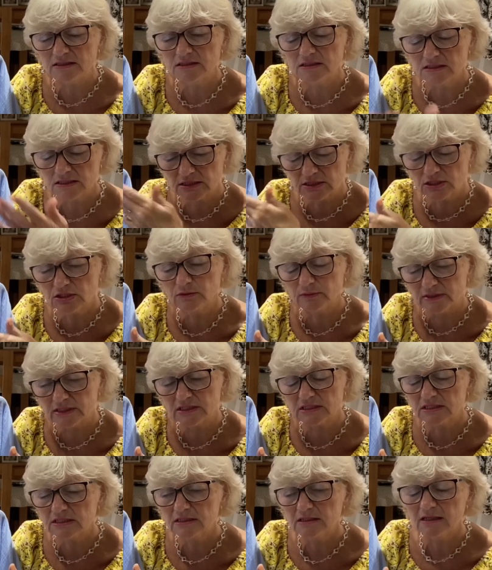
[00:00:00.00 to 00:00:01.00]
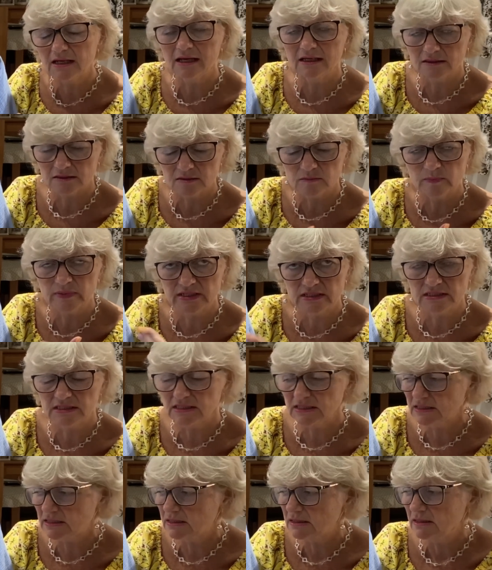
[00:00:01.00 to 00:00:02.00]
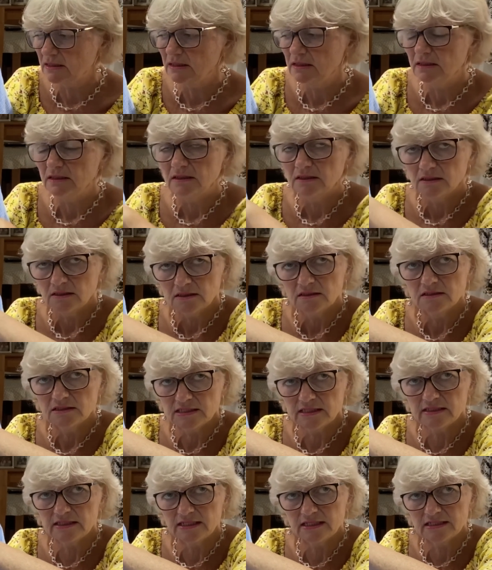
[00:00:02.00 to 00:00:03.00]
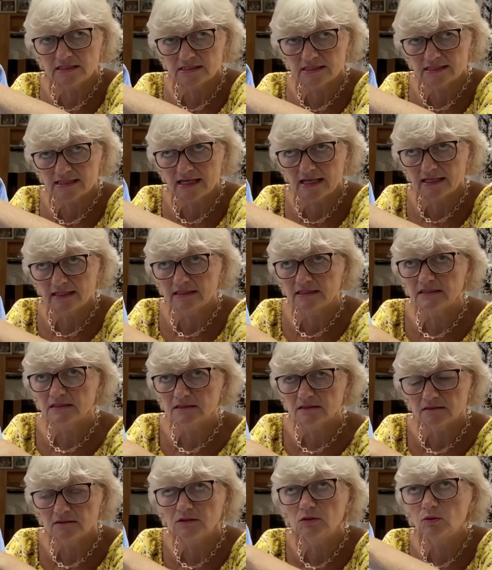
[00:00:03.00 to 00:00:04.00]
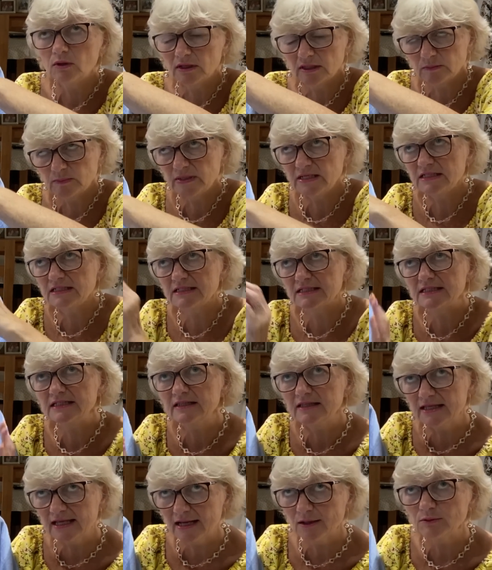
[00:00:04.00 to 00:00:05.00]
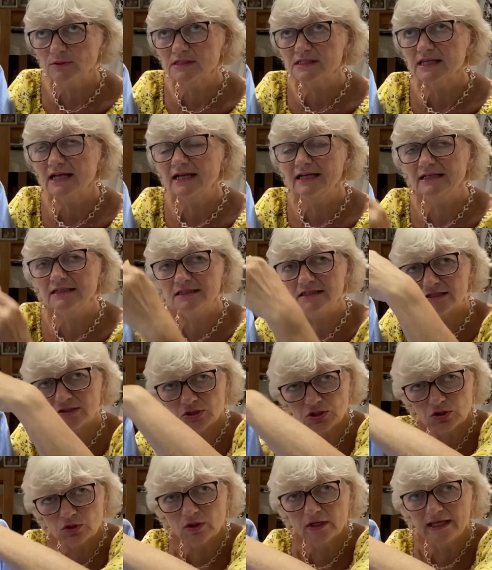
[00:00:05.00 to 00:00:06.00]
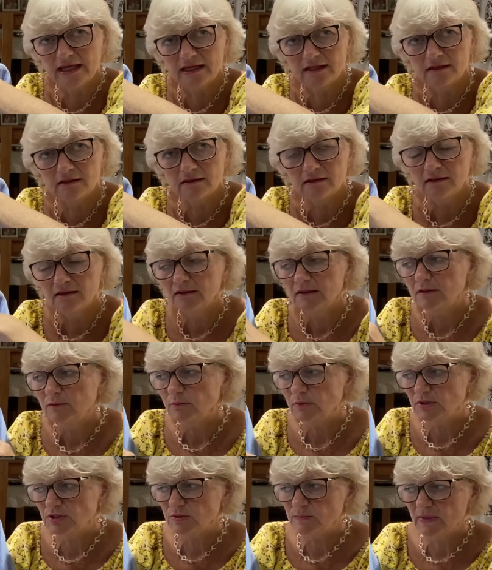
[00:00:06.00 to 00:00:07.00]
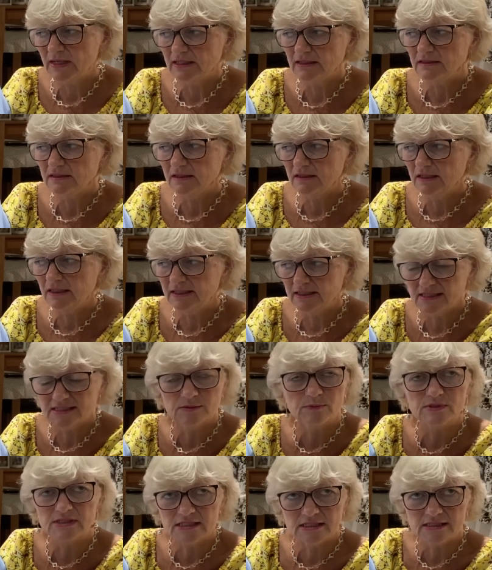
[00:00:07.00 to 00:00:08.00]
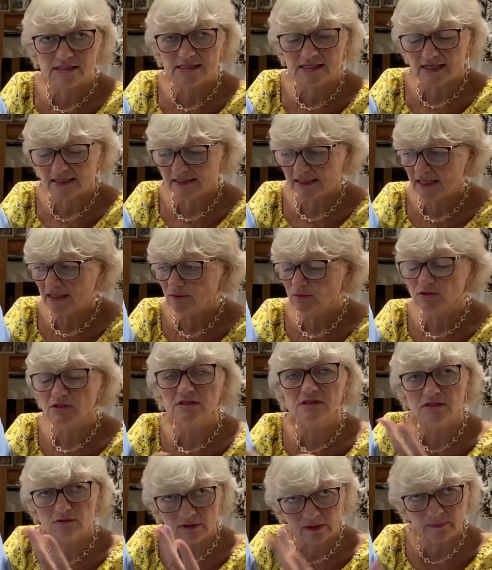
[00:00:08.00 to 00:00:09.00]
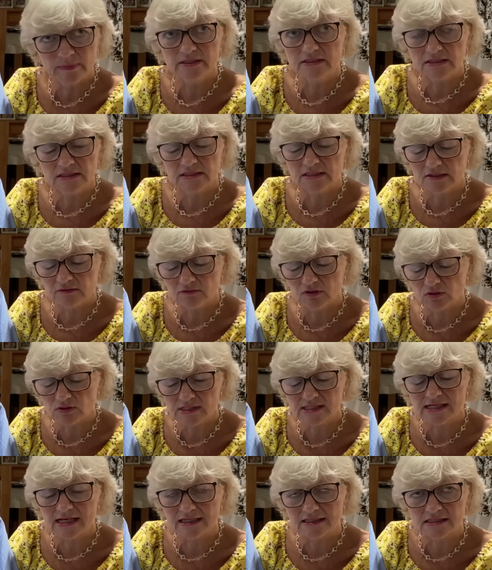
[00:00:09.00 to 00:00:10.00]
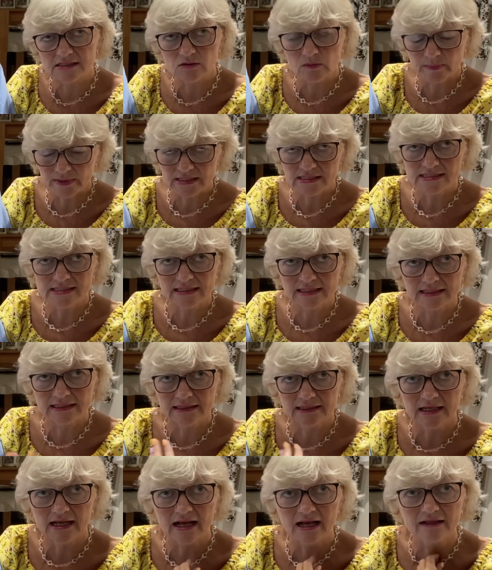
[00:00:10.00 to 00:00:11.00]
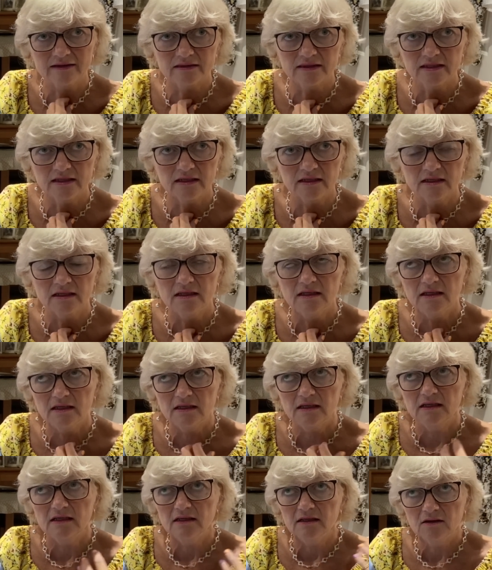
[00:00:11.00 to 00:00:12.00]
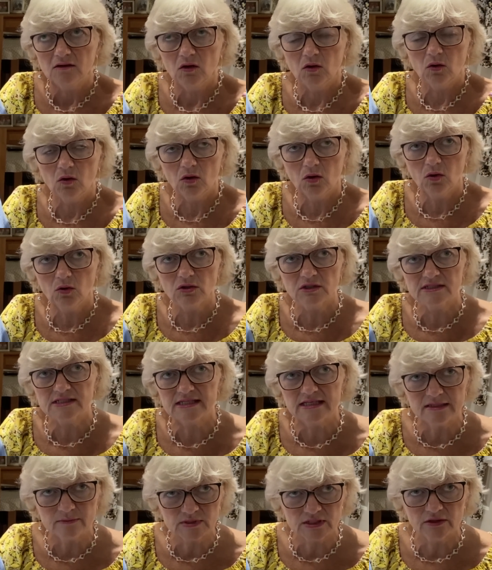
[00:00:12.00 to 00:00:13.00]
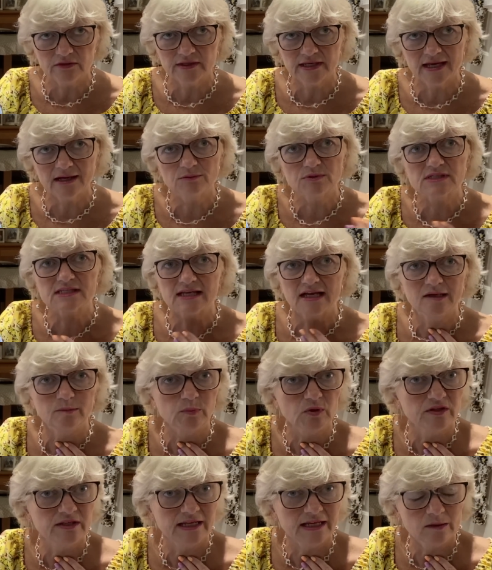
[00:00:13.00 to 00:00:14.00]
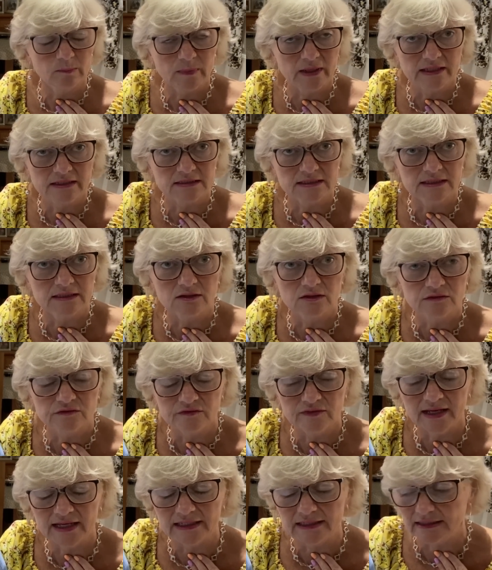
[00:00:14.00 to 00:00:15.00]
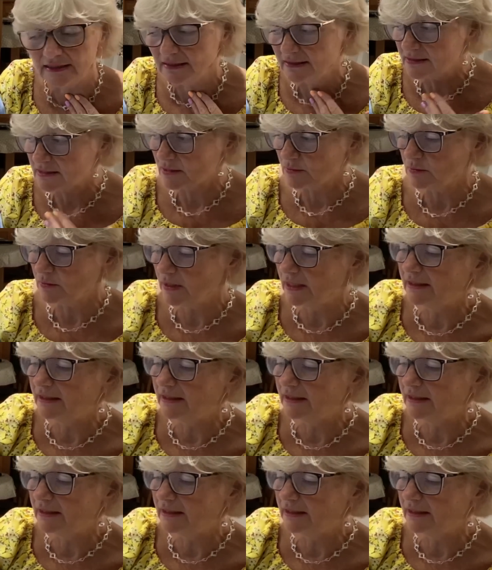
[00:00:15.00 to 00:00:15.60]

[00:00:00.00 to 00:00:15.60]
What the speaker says: to do it, I pinned it to the inside. No, I pinned it to the outside to tuck in, which meant, and this was inside out, so I pinned it to the wrong side. So basically I had all the seams on the outside, but the neck binding looked fine. So